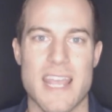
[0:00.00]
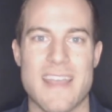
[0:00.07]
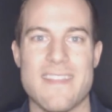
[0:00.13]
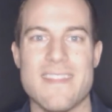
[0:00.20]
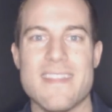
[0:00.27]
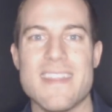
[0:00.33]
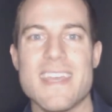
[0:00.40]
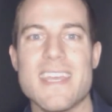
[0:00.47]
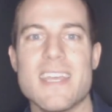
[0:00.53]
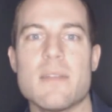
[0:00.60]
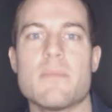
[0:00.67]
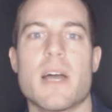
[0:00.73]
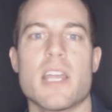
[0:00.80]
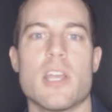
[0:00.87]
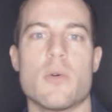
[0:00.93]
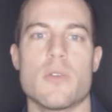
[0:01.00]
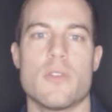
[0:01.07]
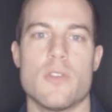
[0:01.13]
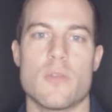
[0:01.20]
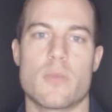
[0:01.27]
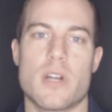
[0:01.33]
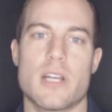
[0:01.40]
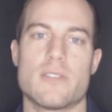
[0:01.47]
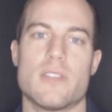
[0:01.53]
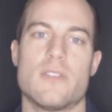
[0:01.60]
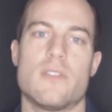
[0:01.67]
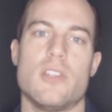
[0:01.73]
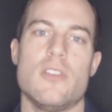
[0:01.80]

And then by going through the process,